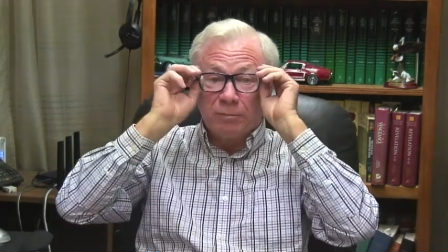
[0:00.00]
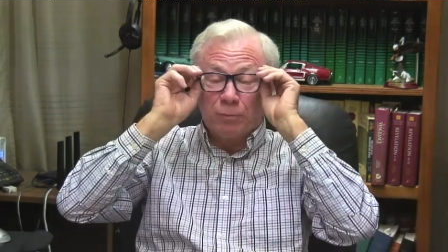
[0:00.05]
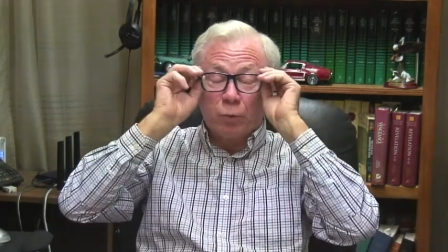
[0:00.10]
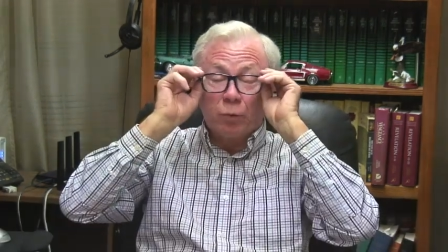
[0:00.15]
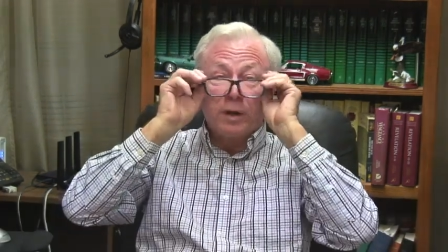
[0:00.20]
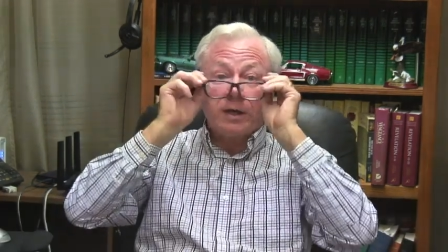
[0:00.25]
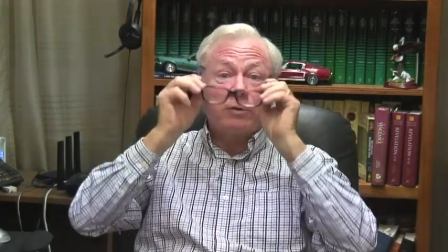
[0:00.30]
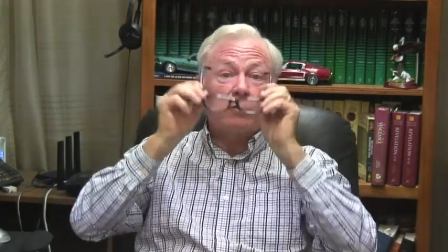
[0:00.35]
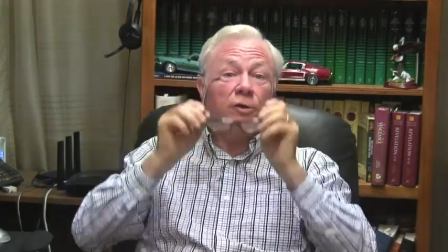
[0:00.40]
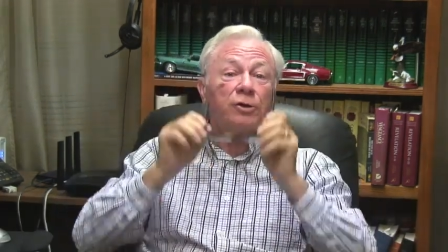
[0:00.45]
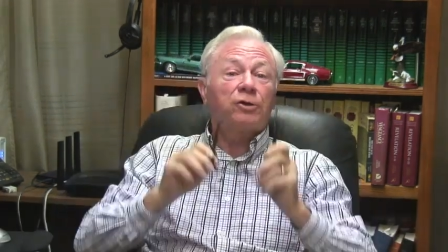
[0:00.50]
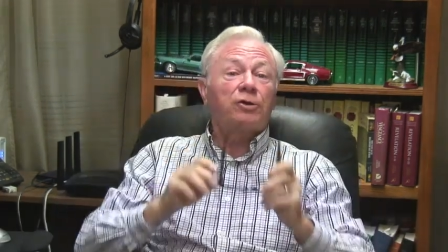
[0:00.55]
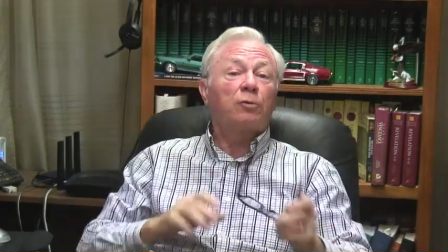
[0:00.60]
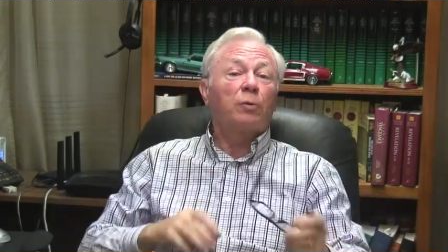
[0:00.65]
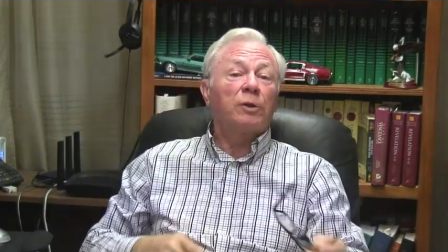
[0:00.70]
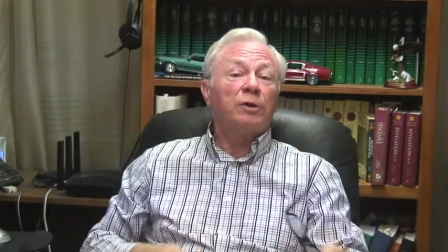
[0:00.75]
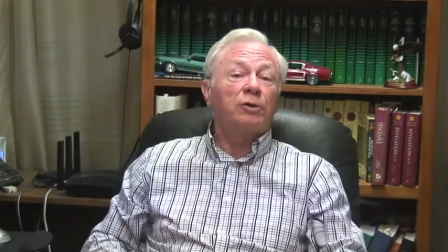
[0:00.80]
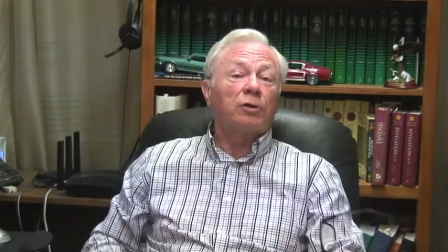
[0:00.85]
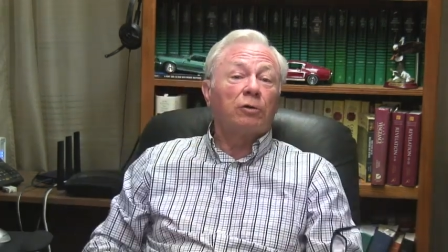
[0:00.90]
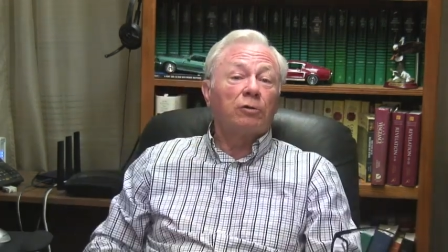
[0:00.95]
of Preterist
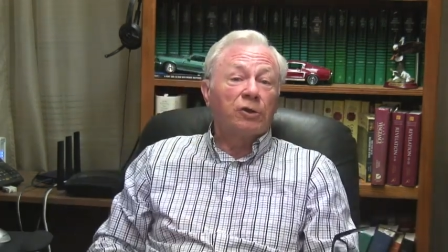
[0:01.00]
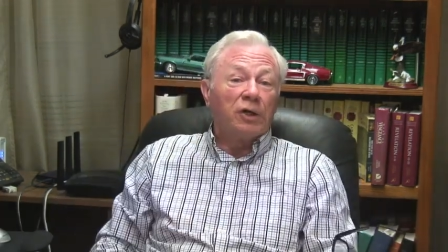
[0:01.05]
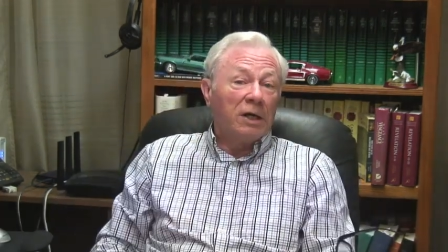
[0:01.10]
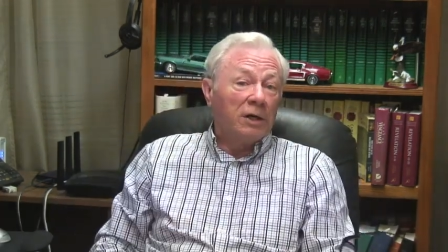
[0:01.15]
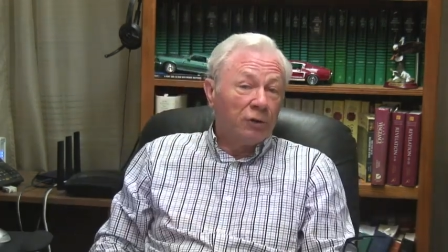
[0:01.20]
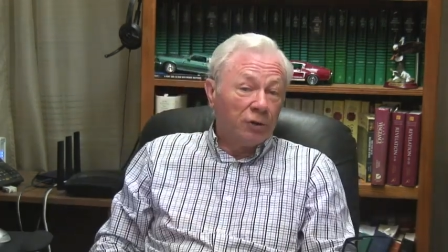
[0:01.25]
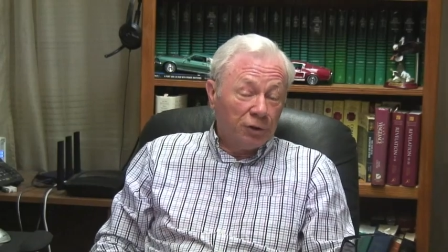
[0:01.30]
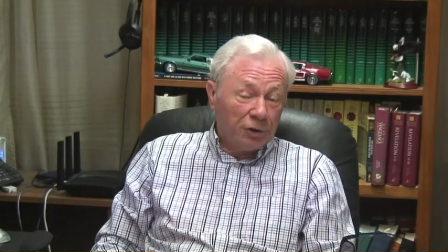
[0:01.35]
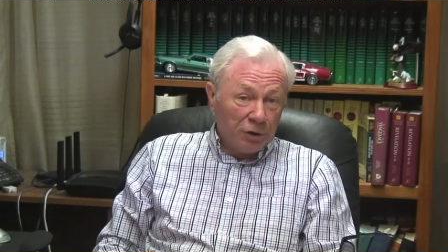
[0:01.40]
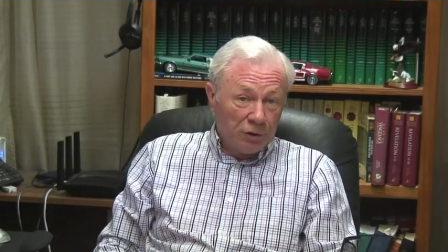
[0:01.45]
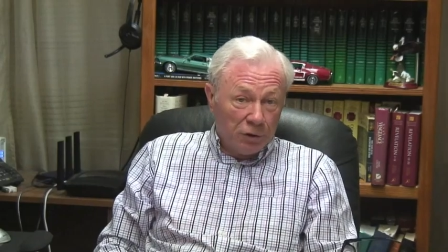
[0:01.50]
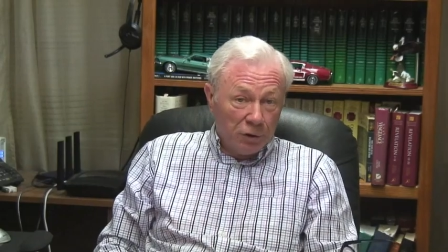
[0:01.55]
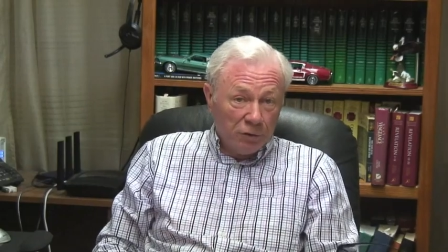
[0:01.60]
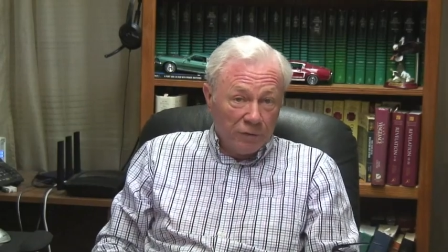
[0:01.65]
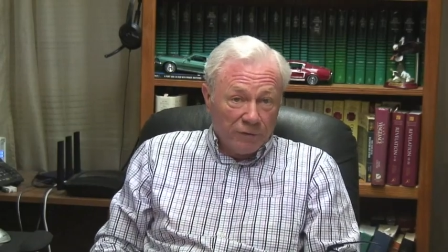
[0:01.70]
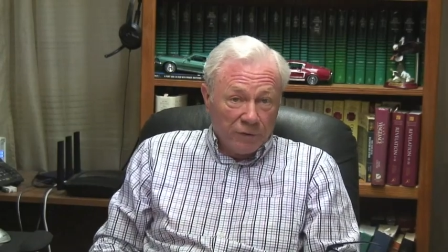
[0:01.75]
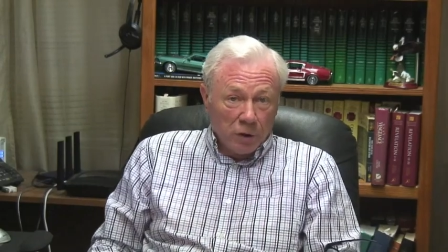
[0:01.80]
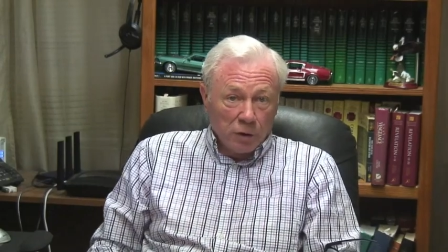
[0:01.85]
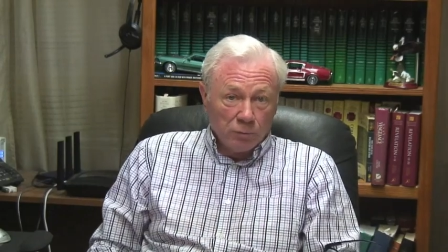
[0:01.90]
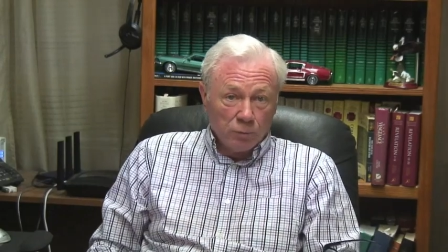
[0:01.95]
Research Institute
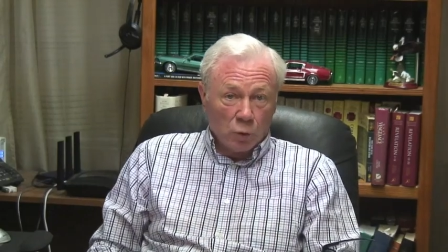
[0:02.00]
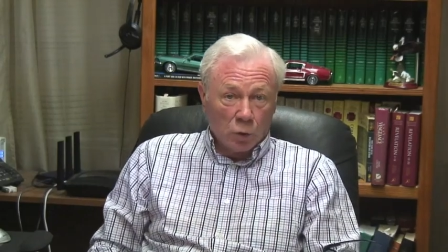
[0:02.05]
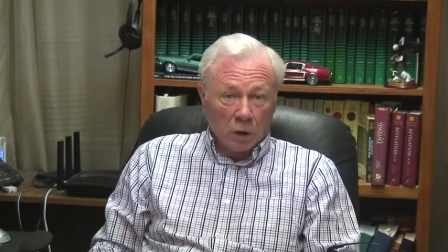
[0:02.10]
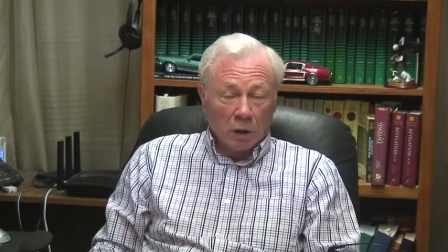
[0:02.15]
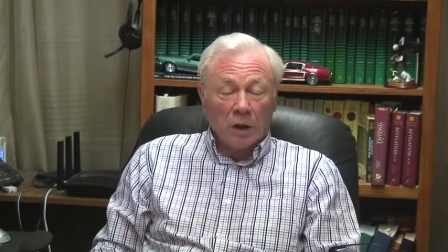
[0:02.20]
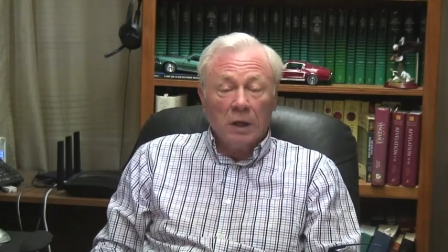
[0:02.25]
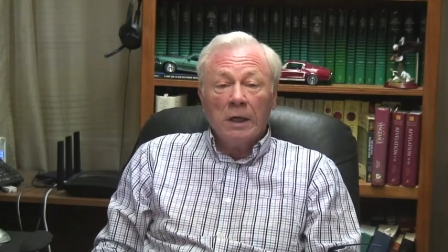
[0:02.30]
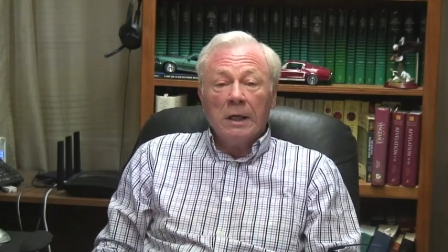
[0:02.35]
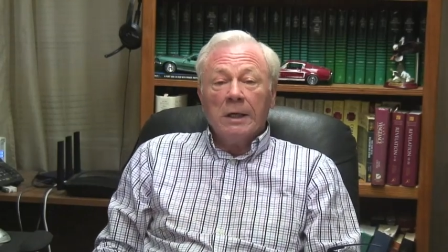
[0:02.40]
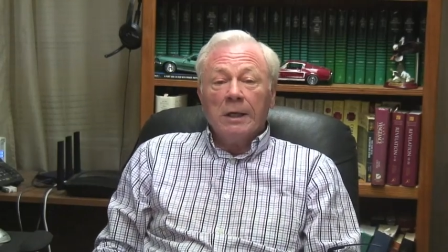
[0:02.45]
of Ardmore,